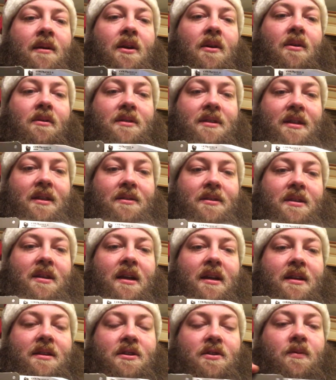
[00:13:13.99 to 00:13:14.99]
Cold Steel
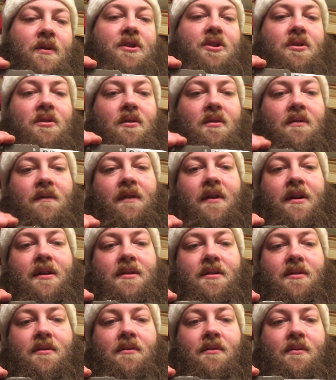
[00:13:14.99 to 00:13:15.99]
started switching over
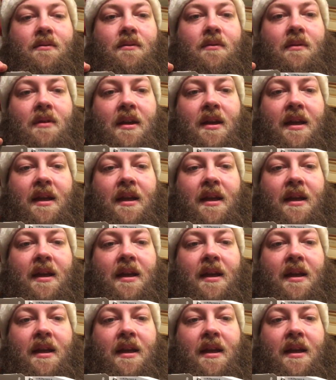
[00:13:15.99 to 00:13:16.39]
to